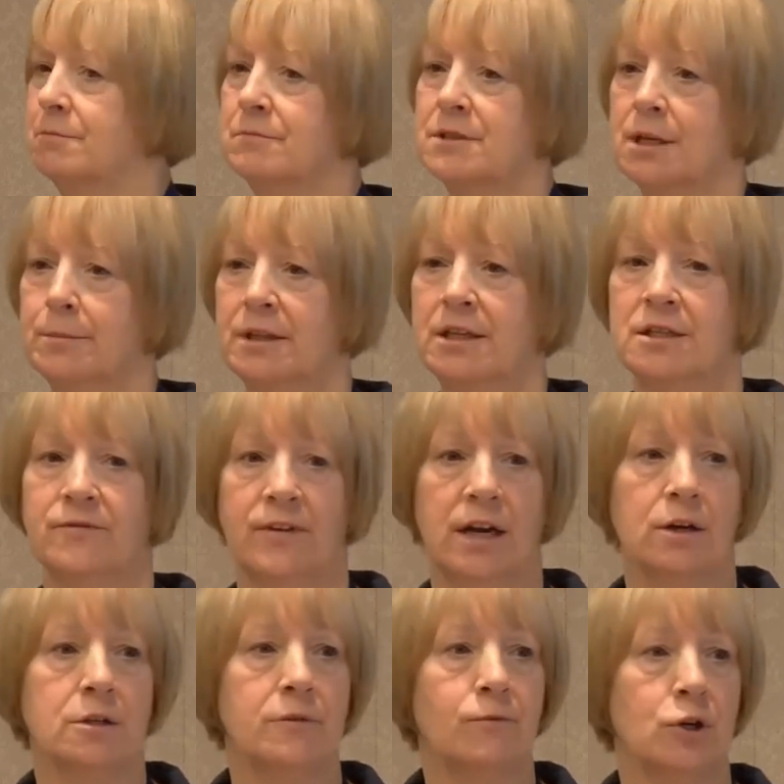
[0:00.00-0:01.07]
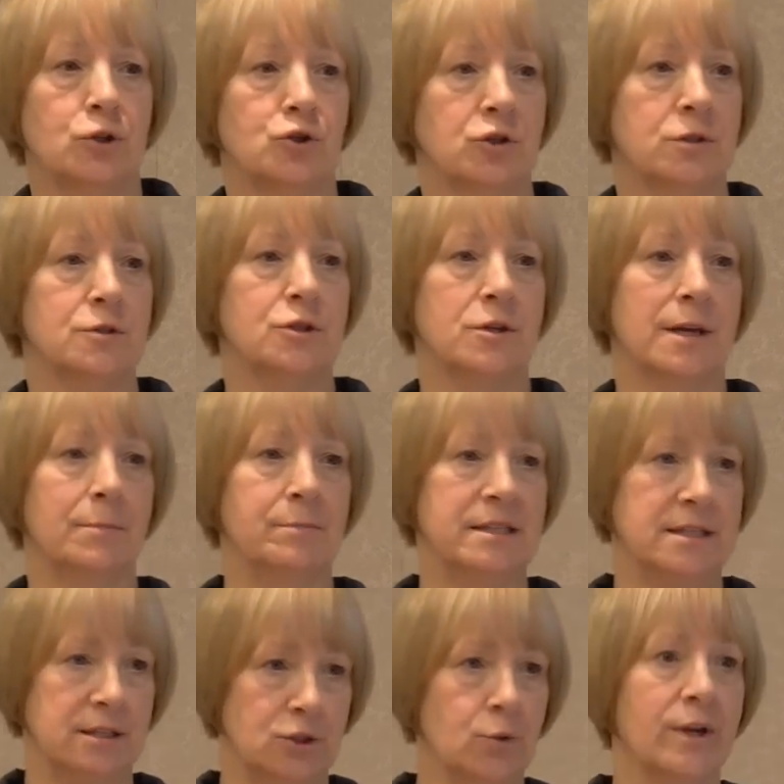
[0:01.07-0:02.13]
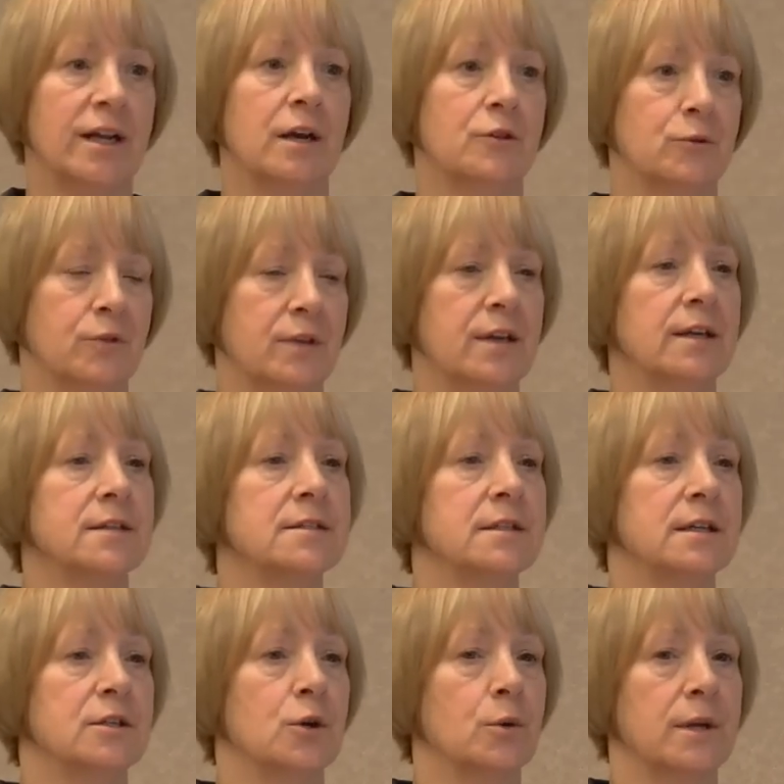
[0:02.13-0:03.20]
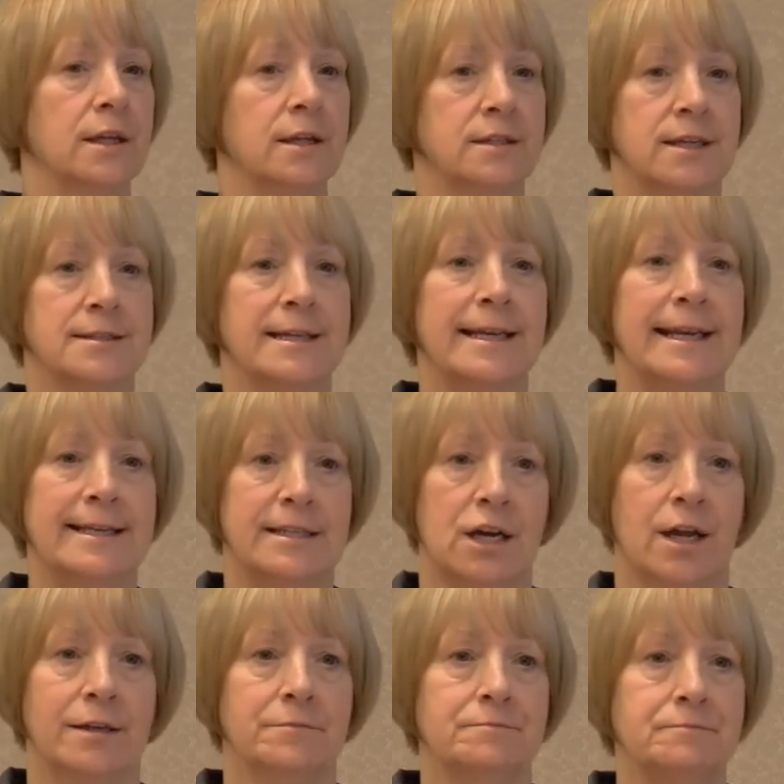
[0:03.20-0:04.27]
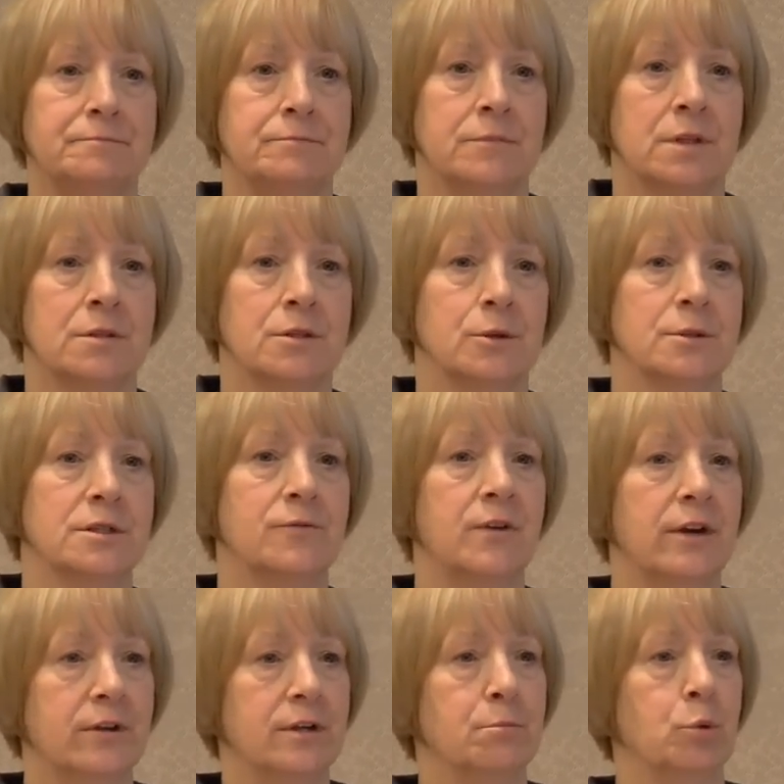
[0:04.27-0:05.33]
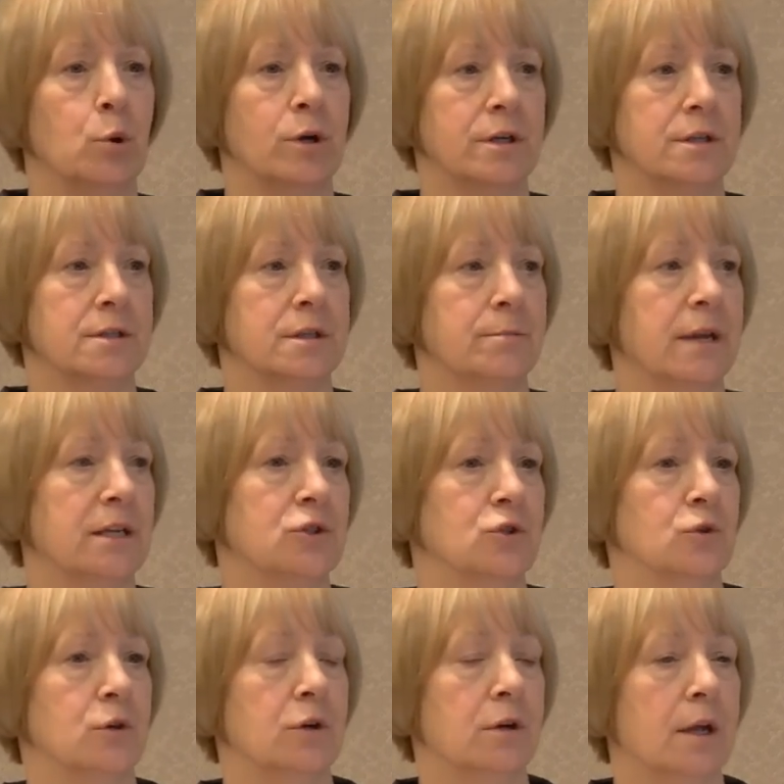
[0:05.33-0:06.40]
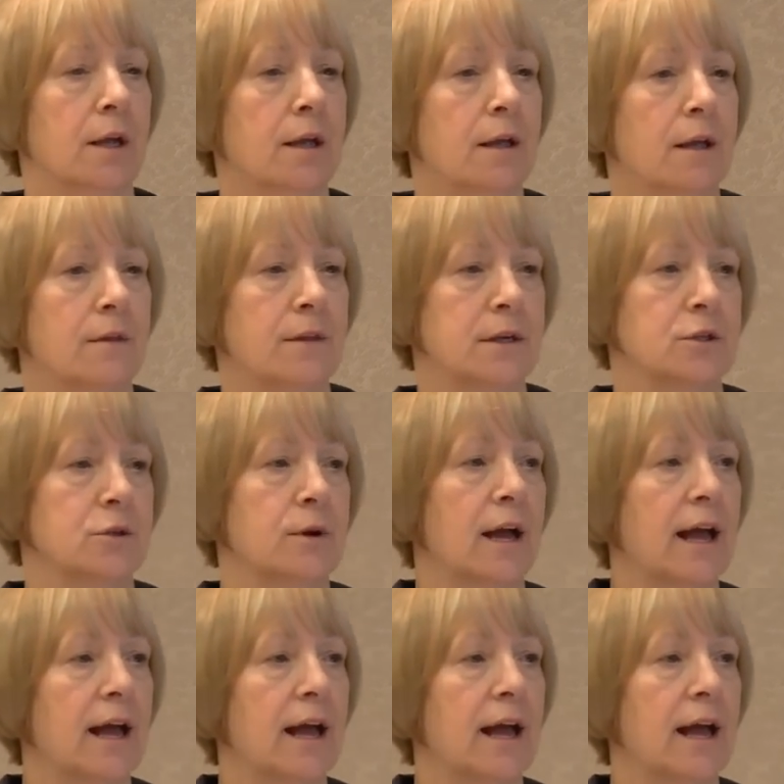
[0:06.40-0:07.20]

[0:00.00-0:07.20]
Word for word: Some of these file conversions, you get busy doing other things, it doesn't get done. So it's very important to make sure that you